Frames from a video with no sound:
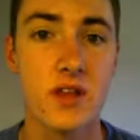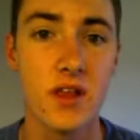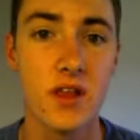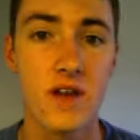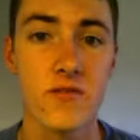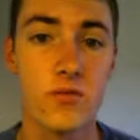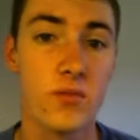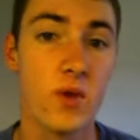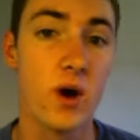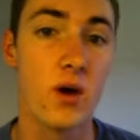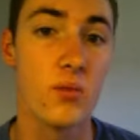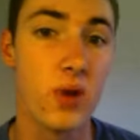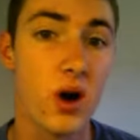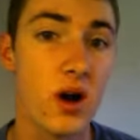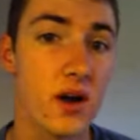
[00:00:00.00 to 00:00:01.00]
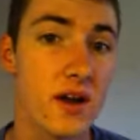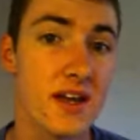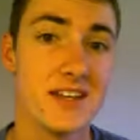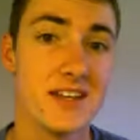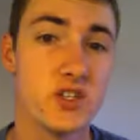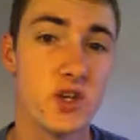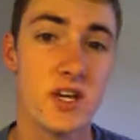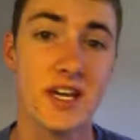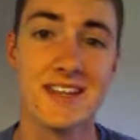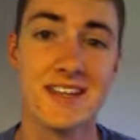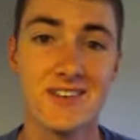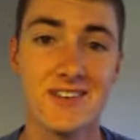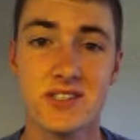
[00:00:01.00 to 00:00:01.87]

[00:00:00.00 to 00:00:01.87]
a lot of them go out and party and drink and do